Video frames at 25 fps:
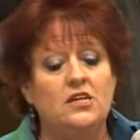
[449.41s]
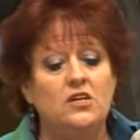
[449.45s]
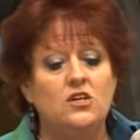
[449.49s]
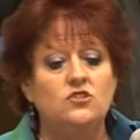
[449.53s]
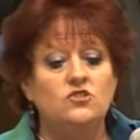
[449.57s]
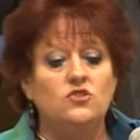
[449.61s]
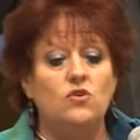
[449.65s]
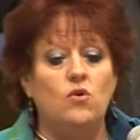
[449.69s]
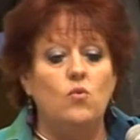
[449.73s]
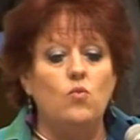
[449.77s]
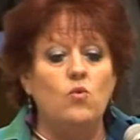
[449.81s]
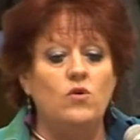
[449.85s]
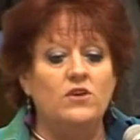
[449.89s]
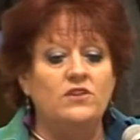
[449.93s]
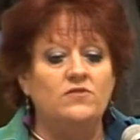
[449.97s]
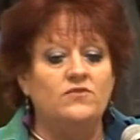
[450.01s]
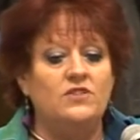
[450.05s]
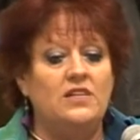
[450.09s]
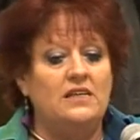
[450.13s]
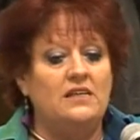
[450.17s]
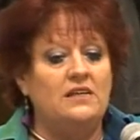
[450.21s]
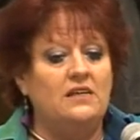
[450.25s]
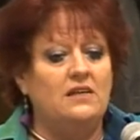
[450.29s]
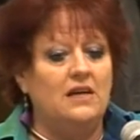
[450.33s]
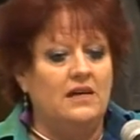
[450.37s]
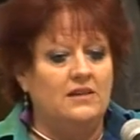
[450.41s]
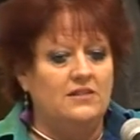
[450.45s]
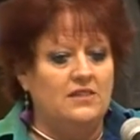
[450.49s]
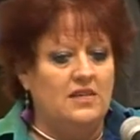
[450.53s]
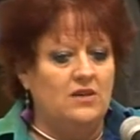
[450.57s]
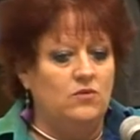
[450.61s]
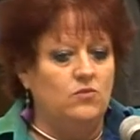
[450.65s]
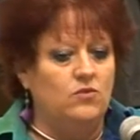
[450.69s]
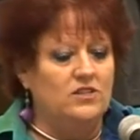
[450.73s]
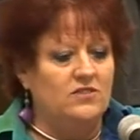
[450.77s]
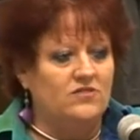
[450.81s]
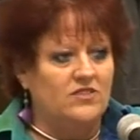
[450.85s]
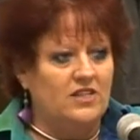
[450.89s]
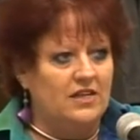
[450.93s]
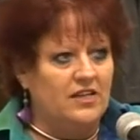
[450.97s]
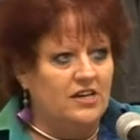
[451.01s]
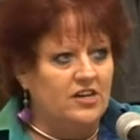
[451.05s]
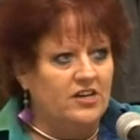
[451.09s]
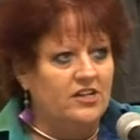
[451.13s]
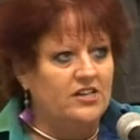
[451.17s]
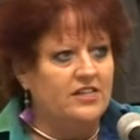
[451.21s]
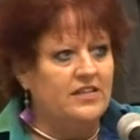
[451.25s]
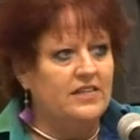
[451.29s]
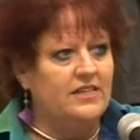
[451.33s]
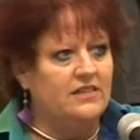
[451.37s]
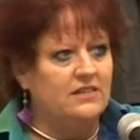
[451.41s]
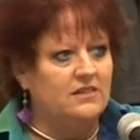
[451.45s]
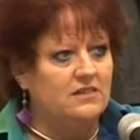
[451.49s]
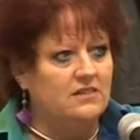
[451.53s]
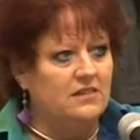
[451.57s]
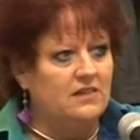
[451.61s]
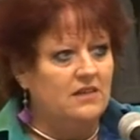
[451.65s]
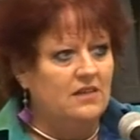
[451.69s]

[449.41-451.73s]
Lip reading: So I think one of the learning,